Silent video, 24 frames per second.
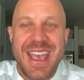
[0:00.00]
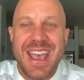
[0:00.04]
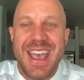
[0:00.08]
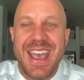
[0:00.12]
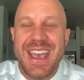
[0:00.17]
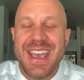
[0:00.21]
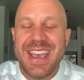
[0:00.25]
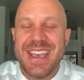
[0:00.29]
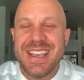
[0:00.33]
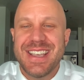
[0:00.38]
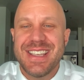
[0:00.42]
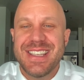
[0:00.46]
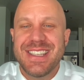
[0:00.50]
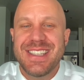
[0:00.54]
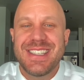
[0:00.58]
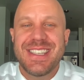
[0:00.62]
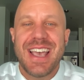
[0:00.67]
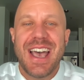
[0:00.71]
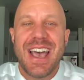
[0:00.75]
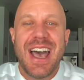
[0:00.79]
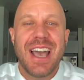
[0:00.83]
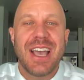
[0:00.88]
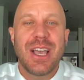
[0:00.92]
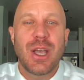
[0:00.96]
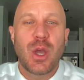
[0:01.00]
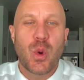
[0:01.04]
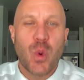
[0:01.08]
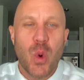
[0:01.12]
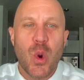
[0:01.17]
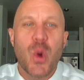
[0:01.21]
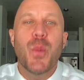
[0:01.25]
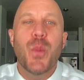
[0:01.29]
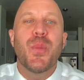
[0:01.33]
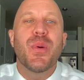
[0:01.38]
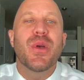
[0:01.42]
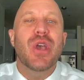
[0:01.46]
is
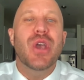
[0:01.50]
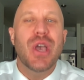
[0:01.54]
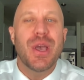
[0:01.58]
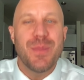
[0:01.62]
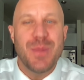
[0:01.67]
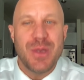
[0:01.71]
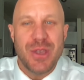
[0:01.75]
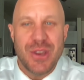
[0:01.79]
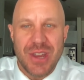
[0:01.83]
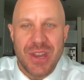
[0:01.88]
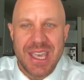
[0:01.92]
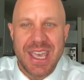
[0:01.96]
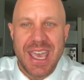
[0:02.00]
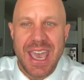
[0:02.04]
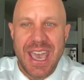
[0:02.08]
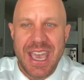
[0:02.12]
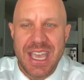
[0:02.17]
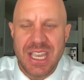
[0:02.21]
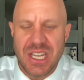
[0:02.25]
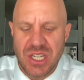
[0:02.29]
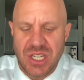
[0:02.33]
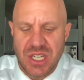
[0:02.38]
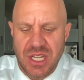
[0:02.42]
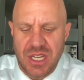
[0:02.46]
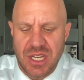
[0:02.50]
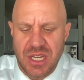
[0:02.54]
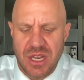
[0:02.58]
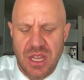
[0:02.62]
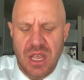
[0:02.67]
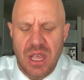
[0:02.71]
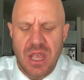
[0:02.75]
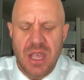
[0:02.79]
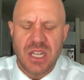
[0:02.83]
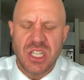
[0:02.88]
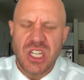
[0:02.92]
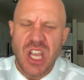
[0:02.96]
group communication.
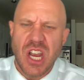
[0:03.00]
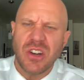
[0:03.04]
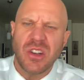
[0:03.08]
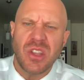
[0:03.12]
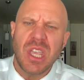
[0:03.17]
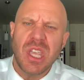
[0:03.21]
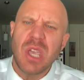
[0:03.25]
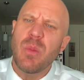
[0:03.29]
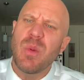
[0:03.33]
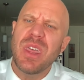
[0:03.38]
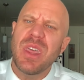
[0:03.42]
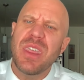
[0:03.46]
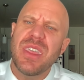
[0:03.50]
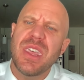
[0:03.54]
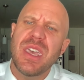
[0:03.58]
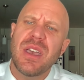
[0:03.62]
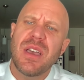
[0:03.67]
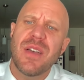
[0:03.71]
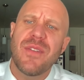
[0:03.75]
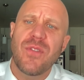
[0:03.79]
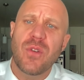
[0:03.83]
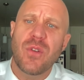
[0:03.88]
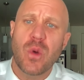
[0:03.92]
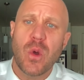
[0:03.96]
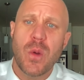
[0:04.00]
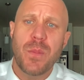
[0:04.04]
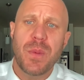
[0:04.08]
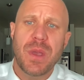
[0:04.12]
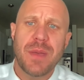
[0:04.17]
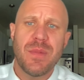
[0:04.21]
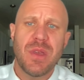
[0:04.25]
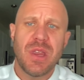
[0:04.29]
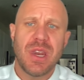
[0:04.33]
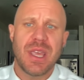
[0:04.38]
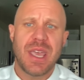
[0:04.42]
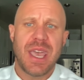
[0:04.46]
Generally, we think of group
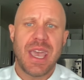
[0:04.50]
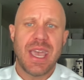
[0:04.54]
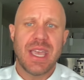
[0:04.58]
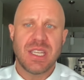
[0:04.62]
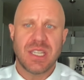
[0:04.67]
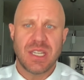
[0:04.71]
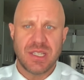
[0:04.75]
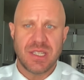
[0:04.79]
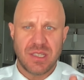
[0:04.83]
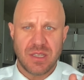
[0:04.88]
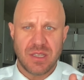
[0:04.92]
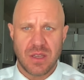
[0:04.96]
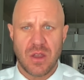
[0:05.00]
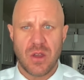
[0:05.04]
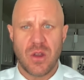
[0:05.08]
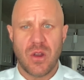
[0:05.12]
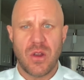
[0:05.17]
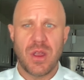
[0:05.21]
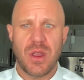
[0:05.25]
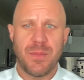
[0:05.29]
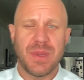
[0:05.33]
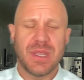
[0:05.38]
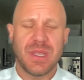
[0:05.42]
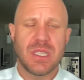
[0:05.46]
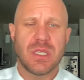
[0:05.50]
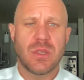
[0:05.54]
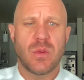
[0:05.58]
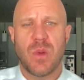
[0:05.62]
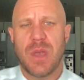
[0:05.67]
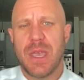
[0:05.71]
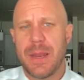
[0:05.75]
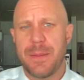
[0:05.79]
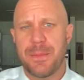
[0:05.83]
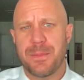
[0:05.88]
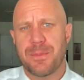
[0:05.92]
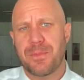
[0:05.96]
communication as occurring
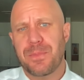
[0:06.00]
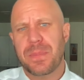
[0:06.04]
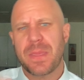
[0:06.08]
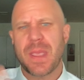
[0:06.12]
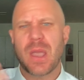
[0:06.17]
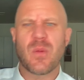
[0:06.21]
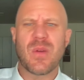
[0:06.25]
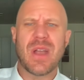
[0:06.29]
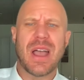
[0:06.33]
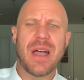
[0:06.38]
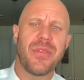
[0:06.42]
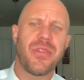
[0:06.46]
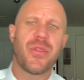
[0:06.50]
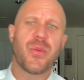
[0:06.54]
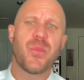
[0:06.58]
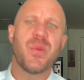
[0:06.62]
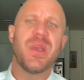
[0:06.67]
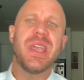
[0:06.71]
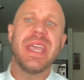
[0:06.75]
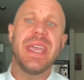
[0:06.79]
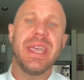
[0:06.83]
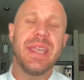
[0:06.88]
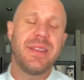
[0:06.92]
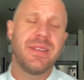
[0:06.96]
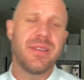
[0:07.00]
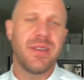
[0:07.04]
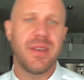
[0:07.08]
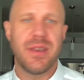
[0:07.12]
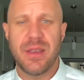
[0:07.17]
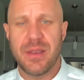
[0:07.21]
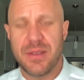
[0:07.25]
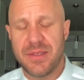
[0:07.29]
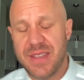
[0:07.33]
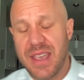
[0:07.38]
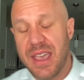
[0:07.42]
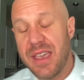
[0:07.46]
between around 3 to,
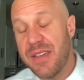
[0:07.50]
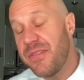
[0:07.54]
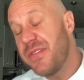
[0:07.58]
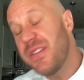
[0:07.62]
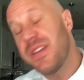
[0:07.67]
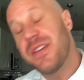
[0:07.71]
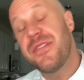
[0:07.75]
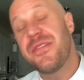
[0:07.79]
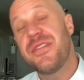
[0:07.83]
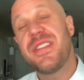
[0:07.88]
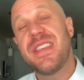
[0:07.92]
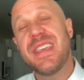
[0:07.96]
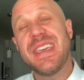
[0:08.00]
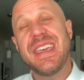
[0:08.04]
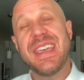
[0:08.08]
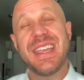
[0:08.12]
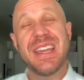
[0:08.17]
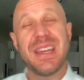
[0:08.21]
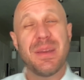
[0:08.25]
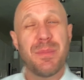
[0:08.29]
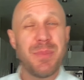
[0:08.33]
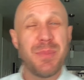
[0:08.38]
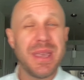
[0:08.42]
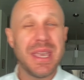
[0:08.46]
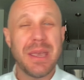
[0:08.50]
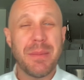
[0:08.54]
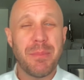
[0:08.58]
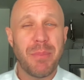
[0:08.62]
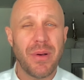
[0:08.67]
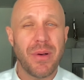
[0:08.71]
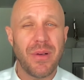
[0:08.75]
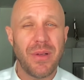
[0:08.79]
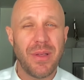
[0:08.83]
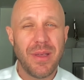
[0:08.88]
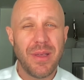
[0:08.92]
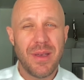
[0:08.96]
say, 15
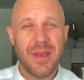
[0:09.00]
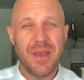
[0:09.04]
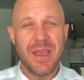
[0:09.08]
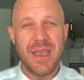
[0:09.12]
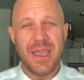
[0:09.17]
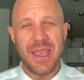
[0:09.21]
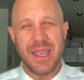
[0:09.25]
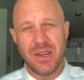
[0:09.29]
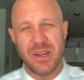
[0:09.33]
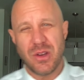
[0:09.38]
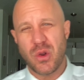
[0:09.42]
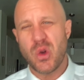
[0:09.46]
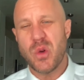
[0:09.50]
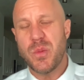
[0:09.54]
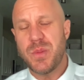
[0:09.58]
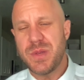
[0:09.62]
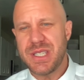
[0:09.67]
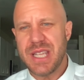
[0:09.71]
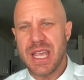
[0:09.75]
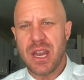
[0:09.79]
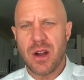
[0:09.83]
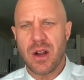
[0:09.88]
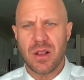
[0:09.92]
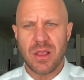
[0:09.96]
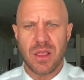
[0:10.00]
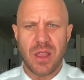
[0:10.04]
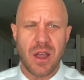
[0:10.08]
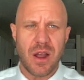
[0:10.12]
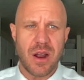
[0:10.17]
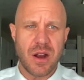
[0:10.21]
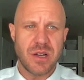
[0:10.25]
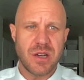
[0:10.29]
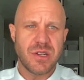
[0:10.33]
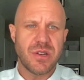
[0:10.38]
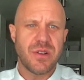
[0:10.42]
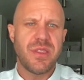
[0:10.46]
people. In groups that are
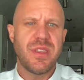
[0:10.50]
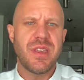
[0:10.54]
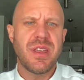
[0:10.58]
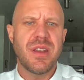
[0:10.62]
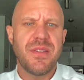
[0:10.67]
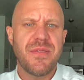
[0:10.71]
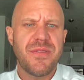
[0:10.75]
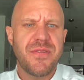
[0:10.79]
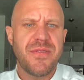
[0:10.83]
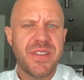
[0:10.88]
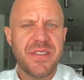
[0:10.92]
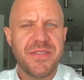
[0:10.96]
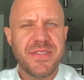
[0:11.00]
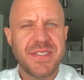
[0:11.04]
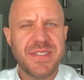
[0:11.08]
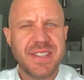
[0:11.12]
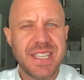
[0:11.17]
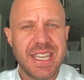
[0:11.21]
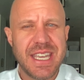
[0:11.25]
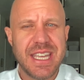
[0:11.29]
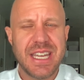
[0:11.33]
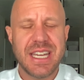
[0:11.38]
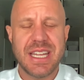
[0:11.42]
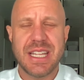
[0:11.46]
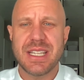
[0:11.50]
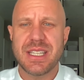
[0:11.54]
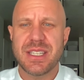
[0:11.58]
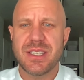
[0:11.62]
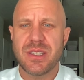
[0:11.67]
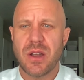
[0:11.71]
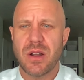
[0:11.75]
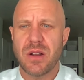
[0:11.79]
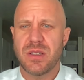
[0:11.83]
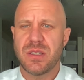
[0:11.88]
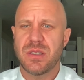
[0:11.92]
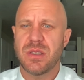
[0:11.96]
larger than 15, it
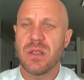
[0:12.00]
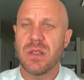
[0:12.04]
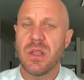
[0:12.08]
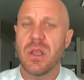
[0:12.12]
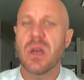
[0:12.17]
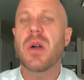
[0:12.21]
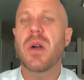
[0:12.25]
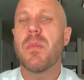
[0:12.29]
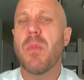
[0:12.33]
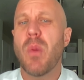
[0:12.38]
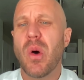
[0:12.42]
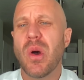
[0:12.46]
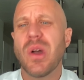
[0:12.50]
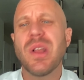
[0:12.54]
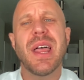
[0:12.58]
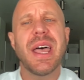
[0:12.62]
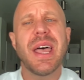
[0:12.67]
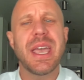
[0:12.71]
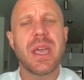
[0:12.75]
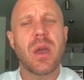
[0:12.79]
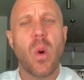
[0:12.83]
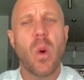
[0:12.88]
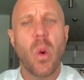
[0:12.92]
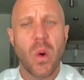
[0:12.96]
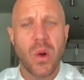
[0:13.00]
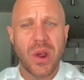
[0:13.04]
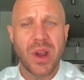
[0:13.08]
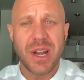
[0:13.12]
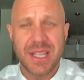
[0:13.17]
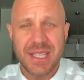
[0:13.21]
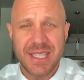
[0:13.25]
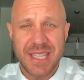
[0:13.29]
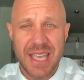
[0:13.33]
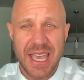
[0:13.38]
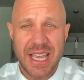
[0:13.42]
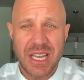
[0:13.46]
starts to look more like
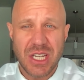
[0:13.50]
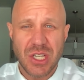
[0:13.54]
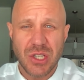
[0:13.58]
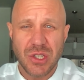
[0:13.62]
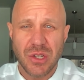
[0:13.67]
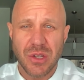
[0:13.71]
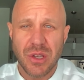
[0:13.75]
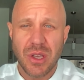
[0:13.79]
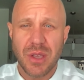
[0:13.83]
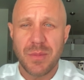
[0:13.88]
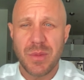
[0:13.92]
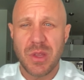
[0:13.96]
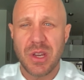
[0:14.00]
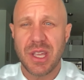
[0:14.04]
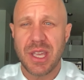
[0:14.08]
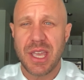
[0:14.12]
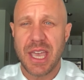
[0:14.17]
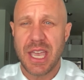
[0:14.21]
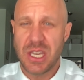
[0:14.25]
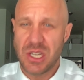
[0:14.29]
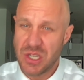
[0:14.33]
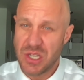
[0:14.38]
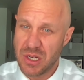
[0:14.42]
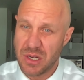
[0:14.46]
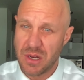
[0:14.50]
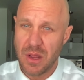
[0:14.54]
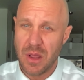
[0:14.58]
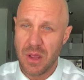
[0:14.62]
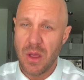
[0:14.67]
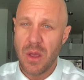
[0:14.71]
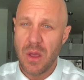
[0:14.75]
organizational communication